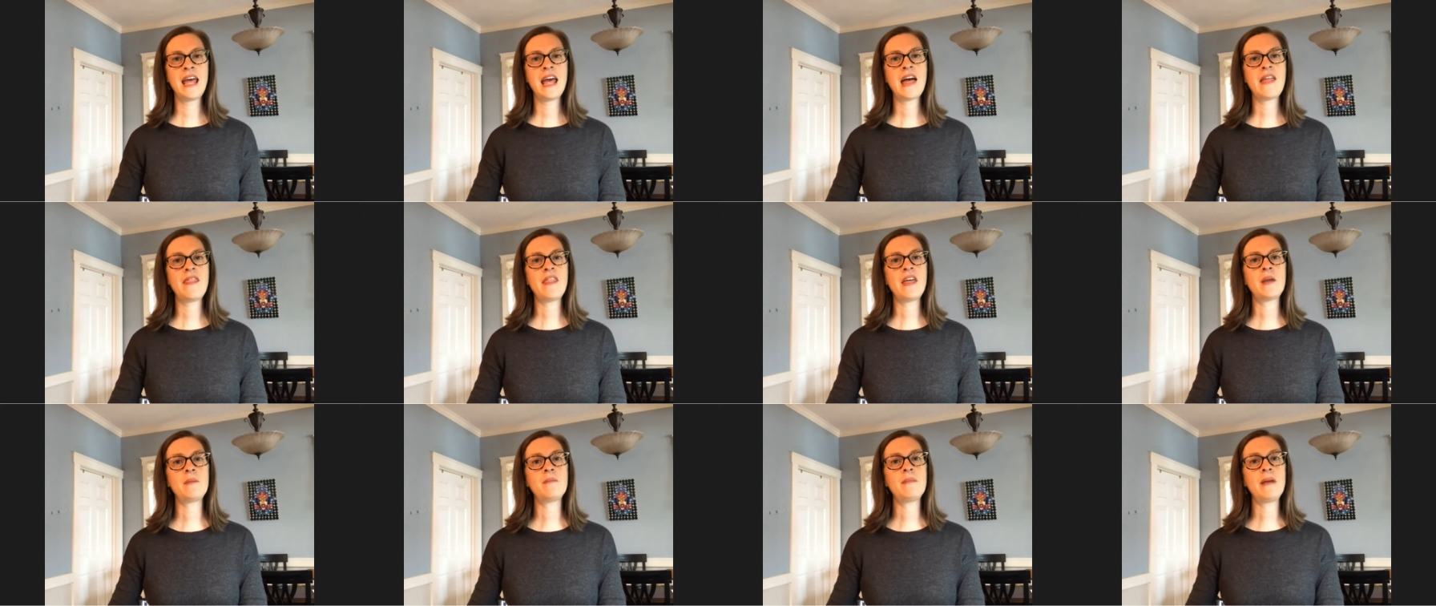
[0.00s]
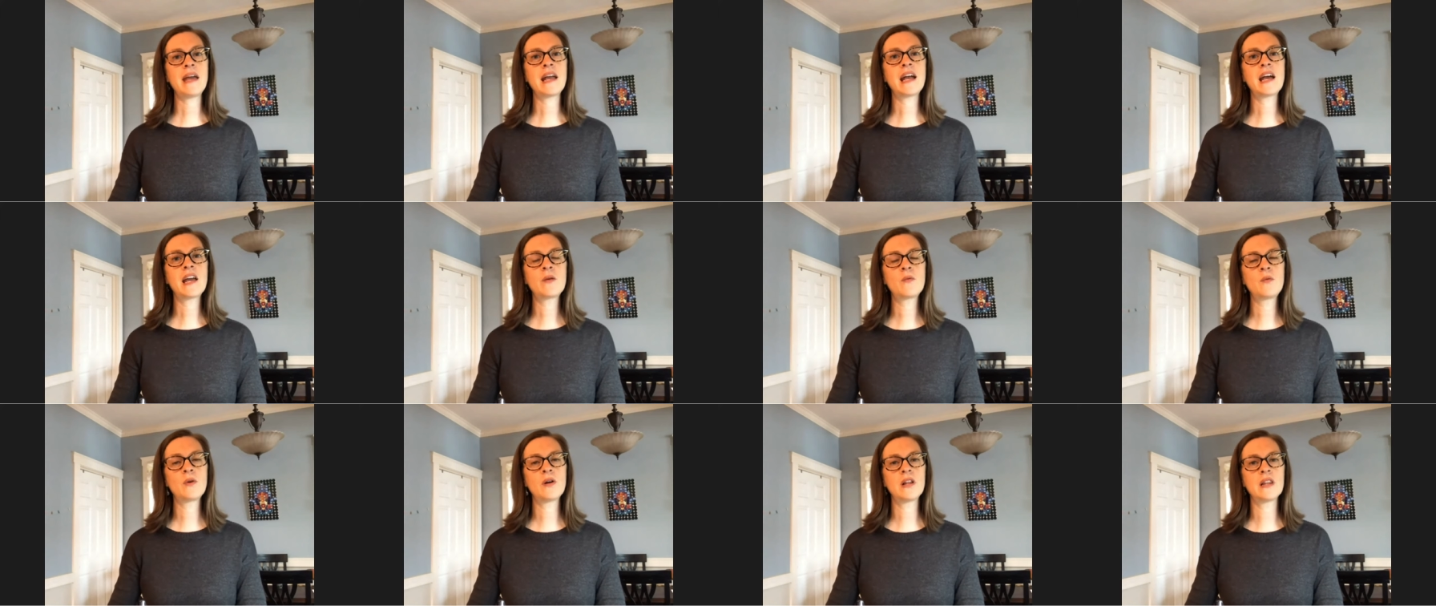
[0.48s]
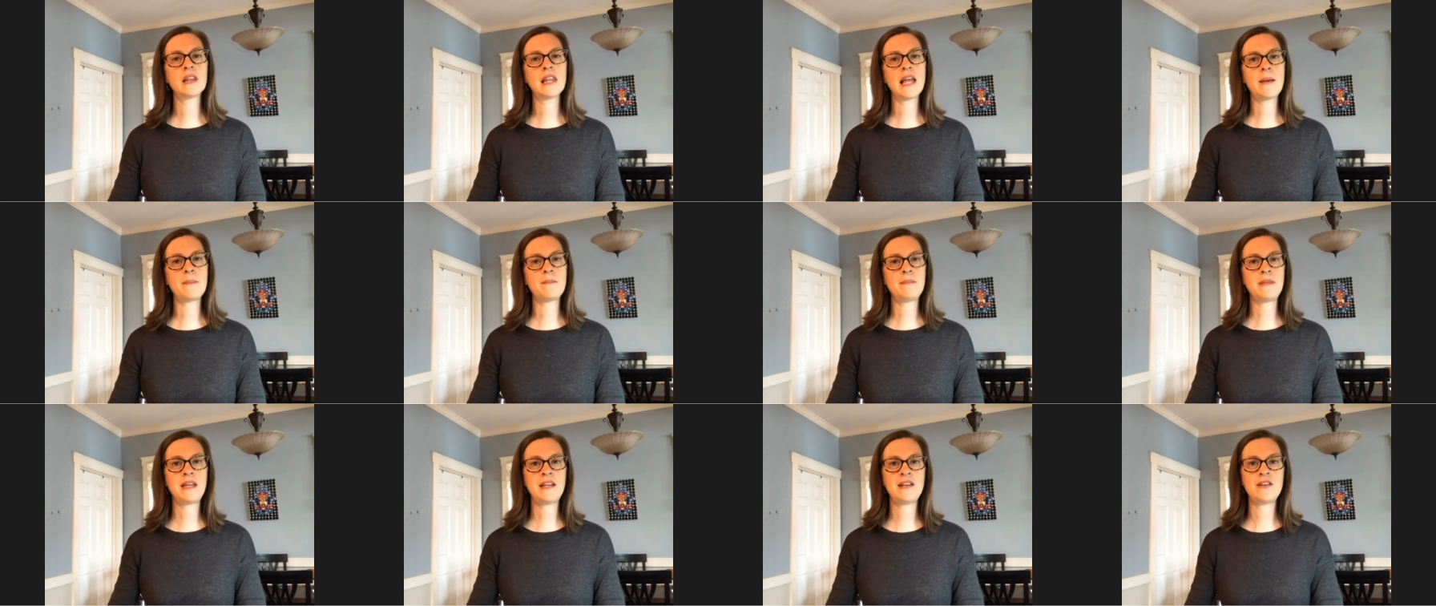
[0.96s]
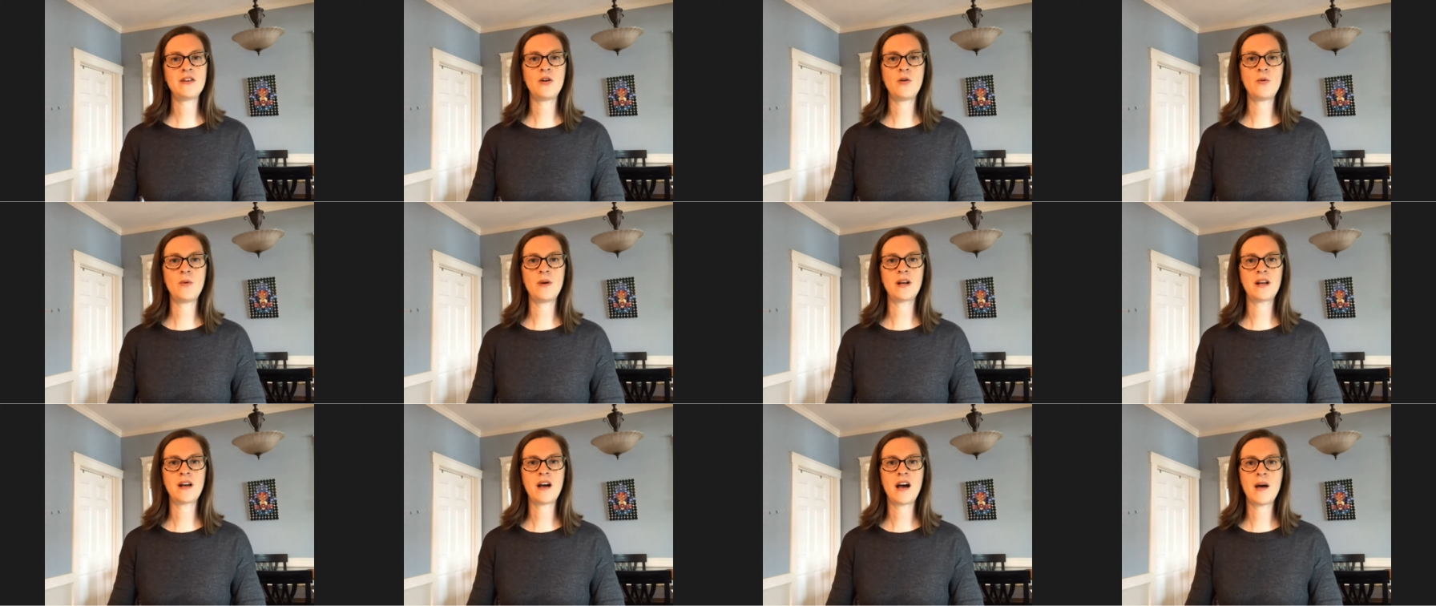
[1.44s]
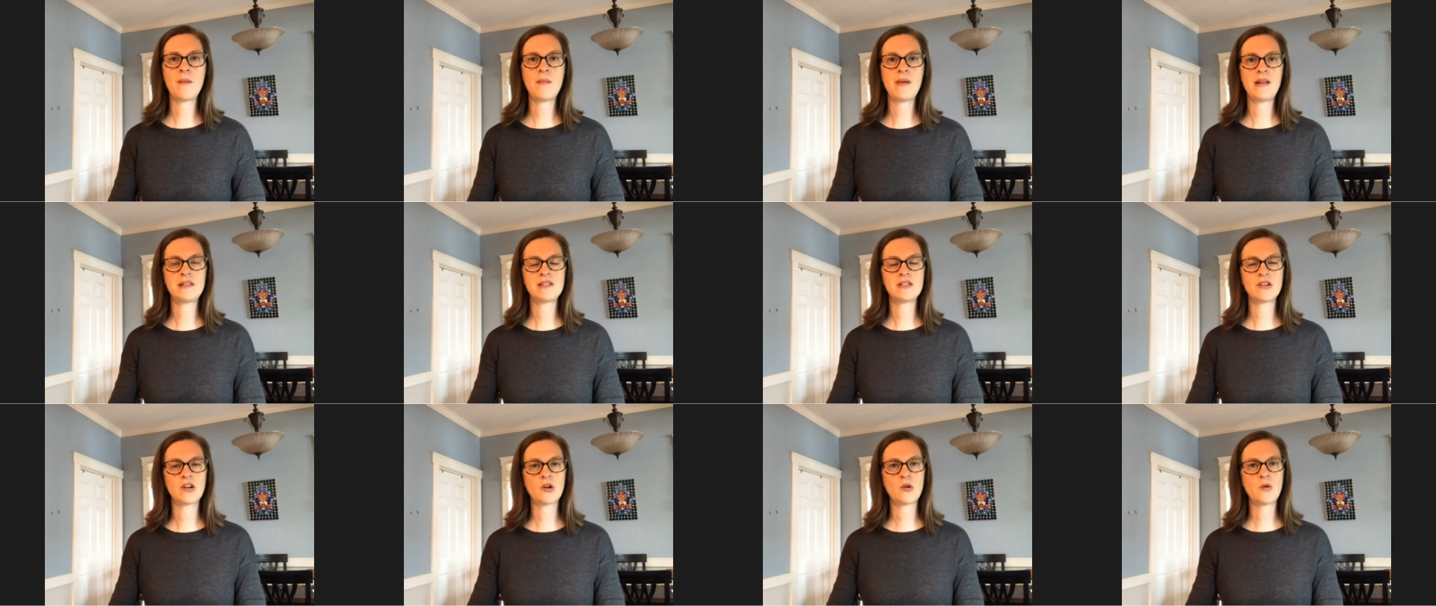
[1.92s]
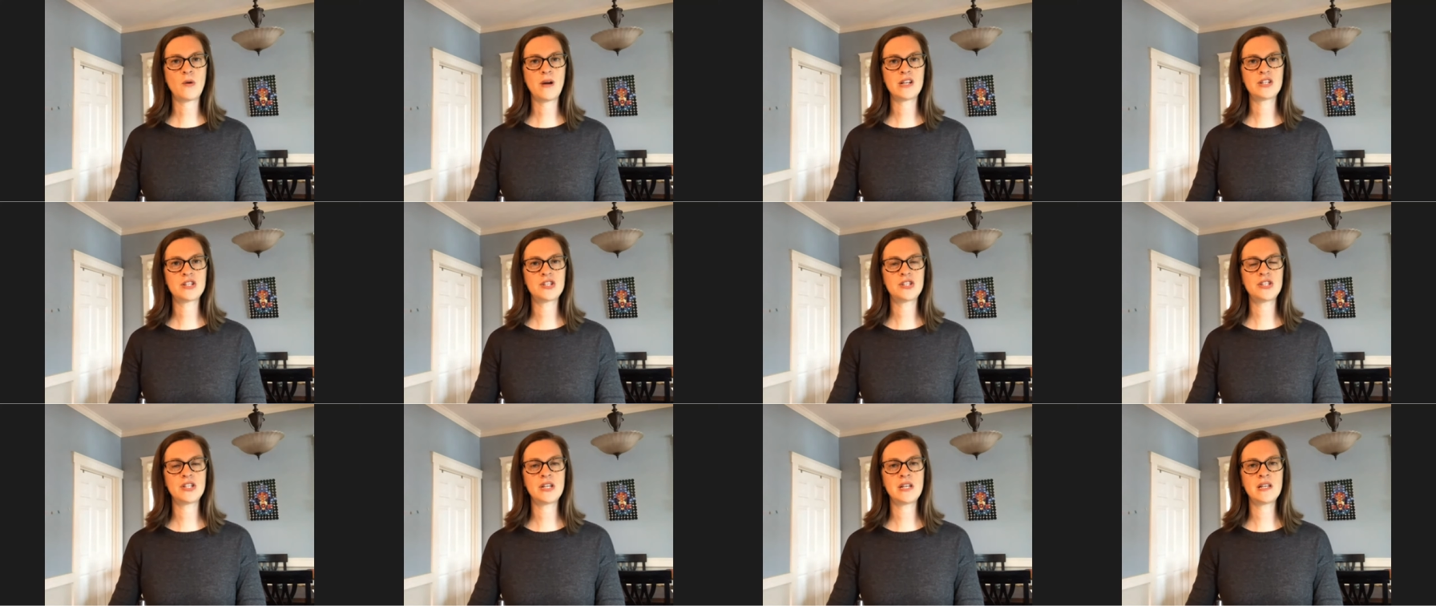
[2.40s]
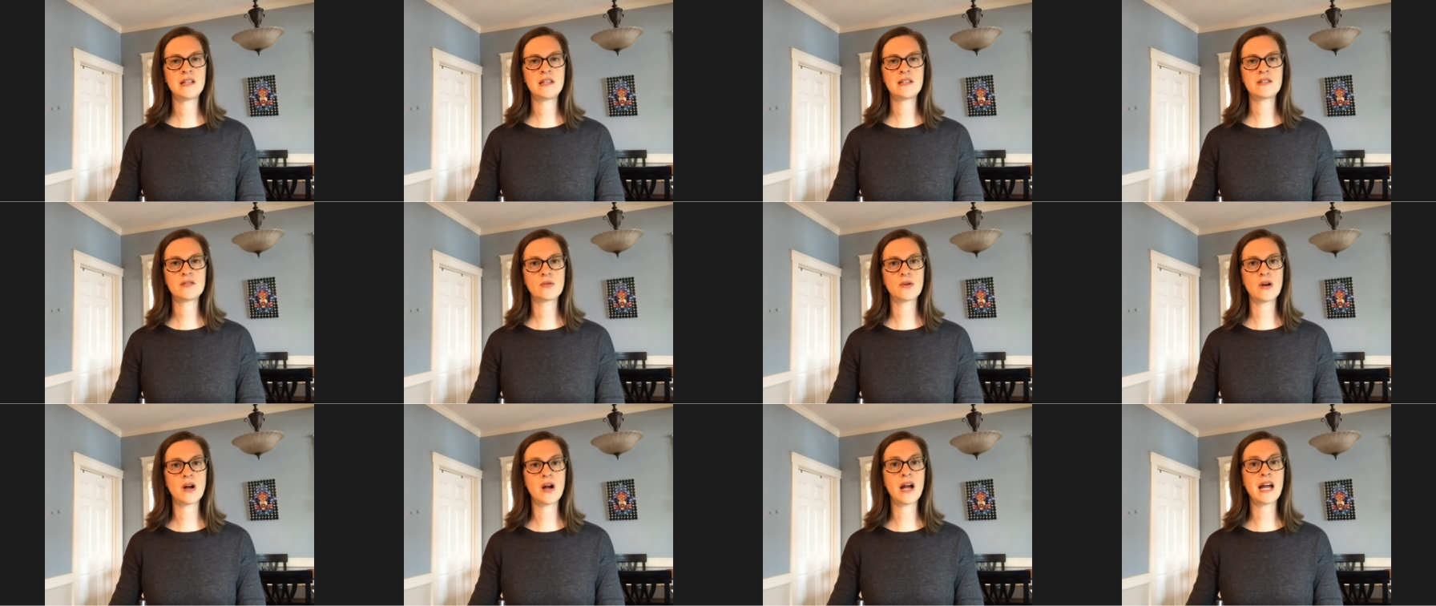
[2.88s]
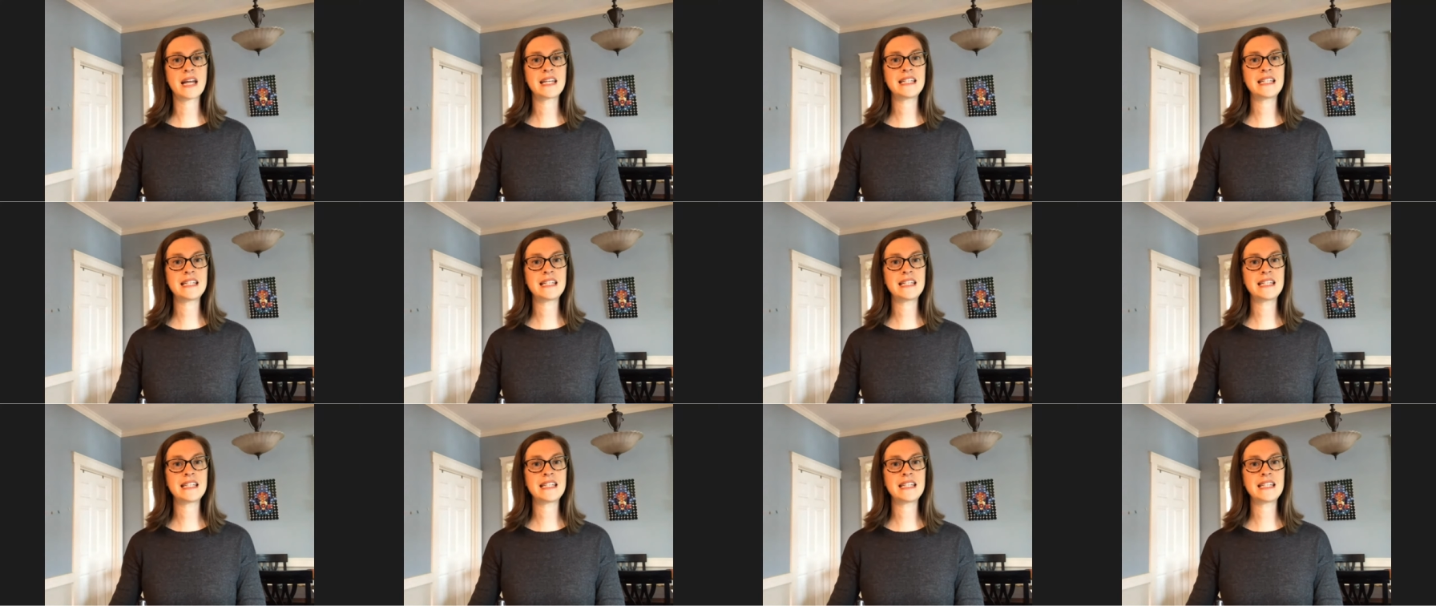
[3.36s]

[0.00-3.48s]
And then Megan will let me know when comments or questions or